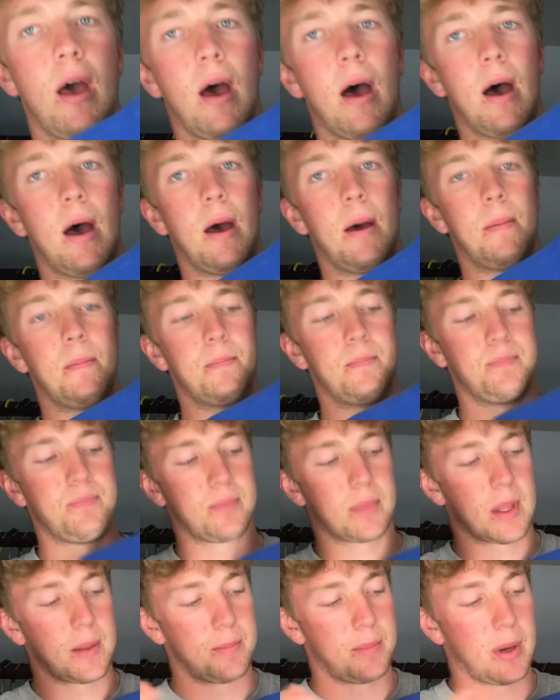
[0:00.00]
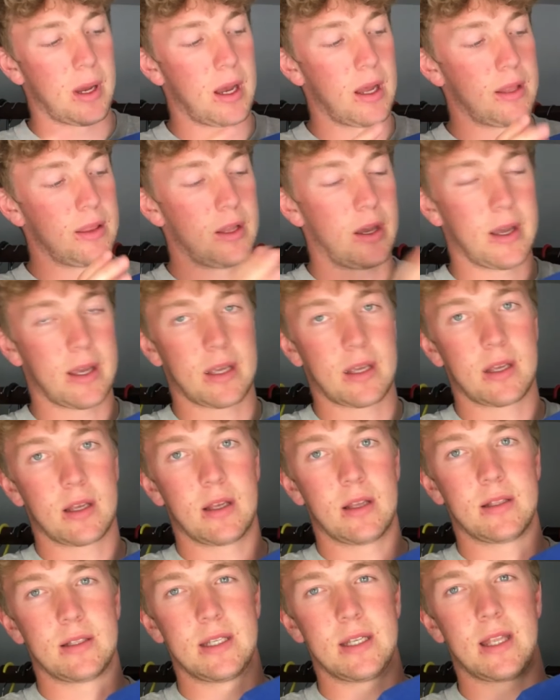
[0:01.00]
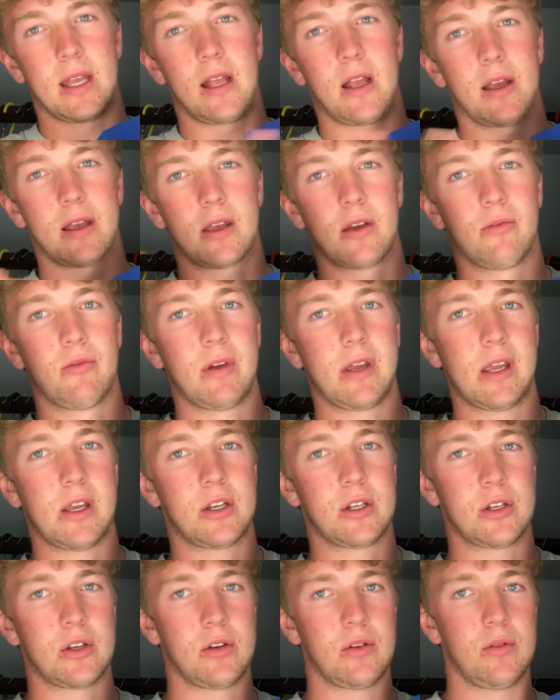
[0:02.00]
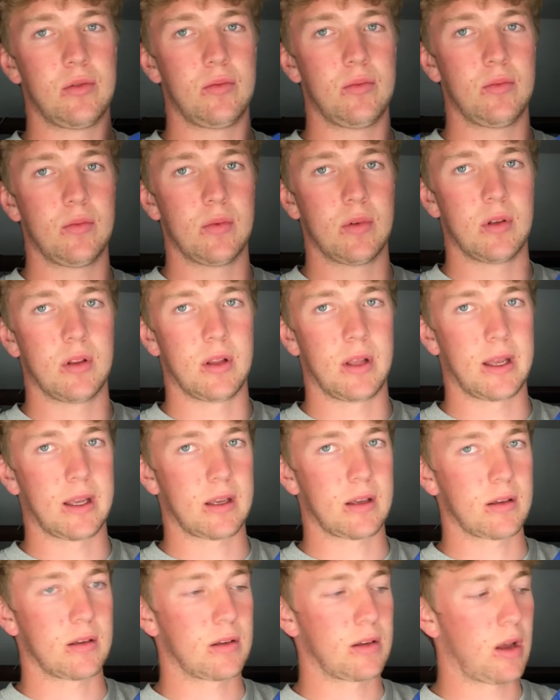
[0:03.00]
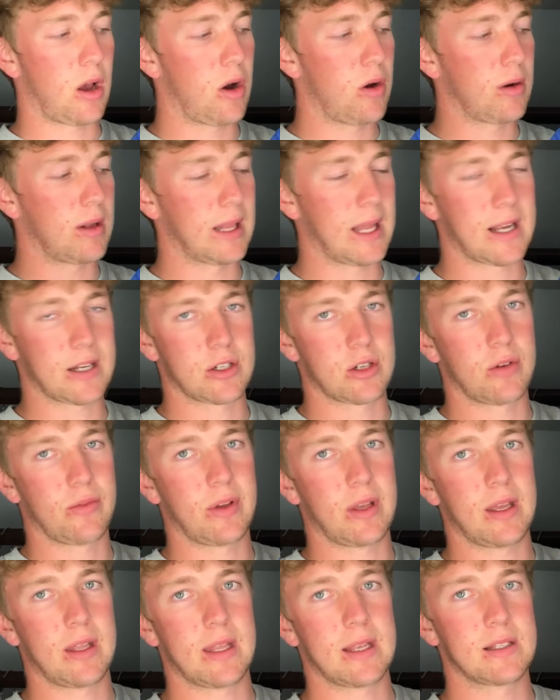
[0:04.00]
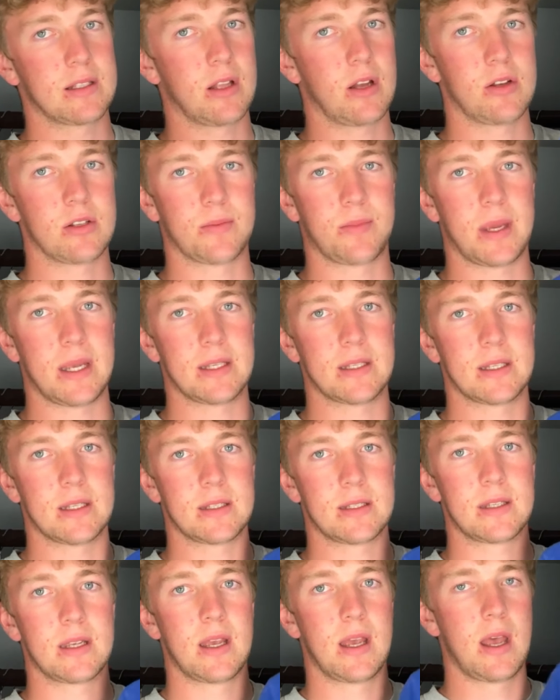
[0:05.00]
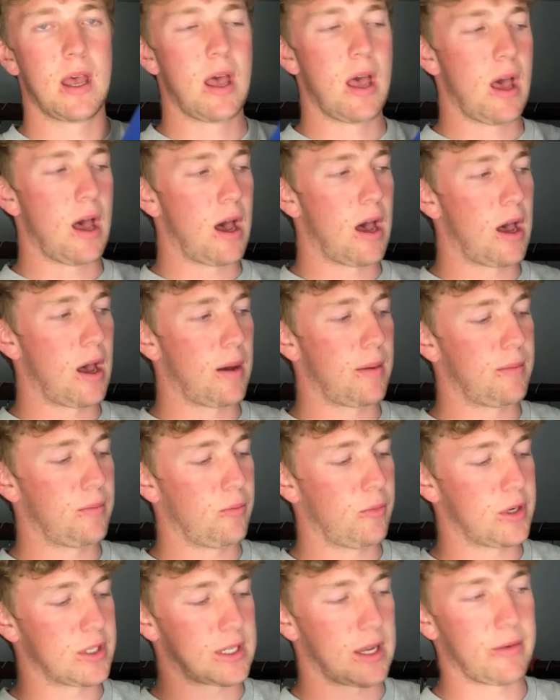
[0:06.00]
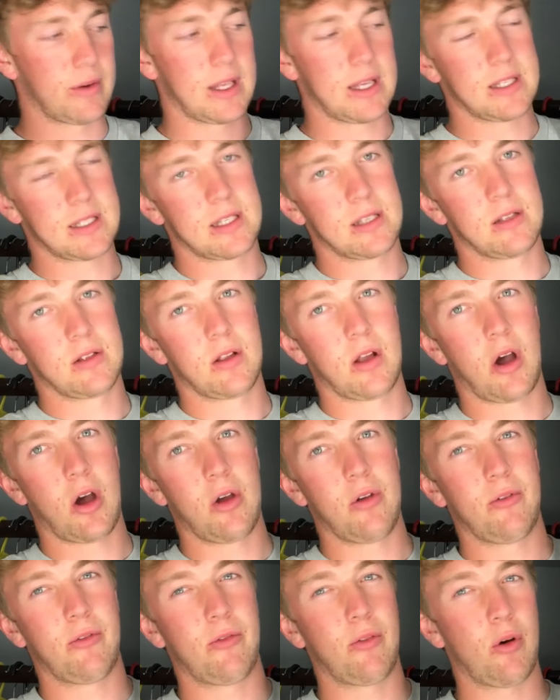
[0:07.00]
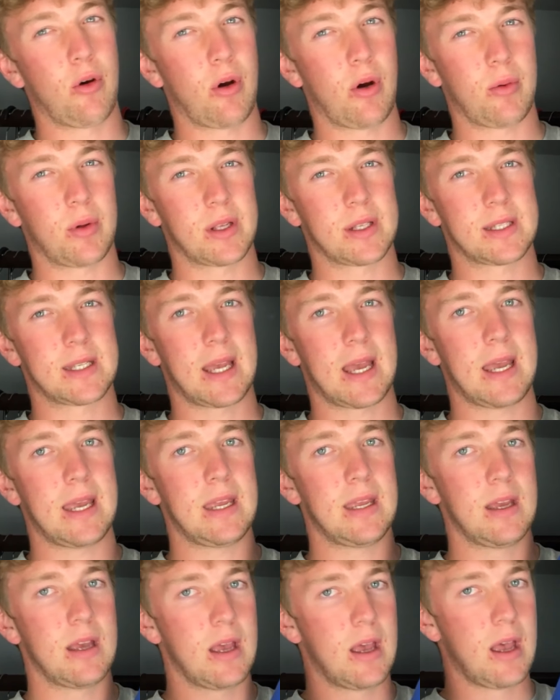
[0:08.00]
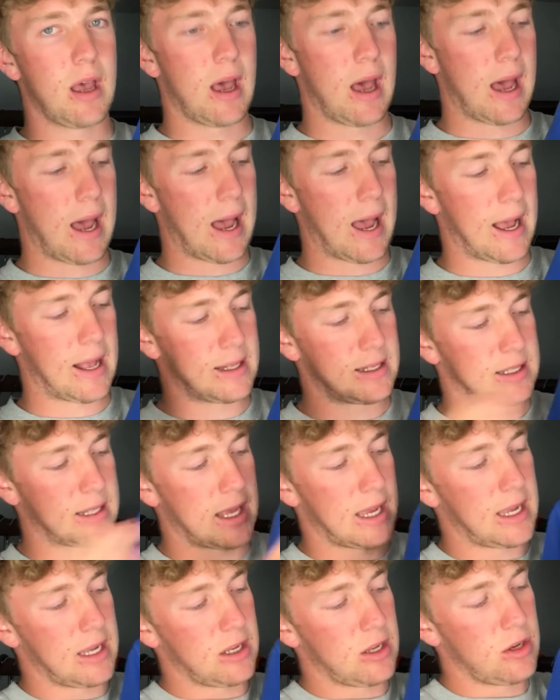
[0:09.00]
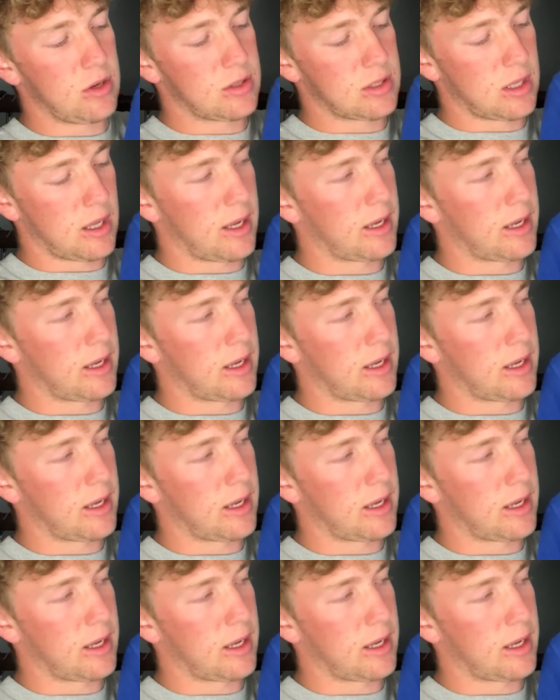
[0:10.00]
but Nike did like a reissue, like whole collection of it. There's loads of pieces, which they released in 04, I want to say, and they used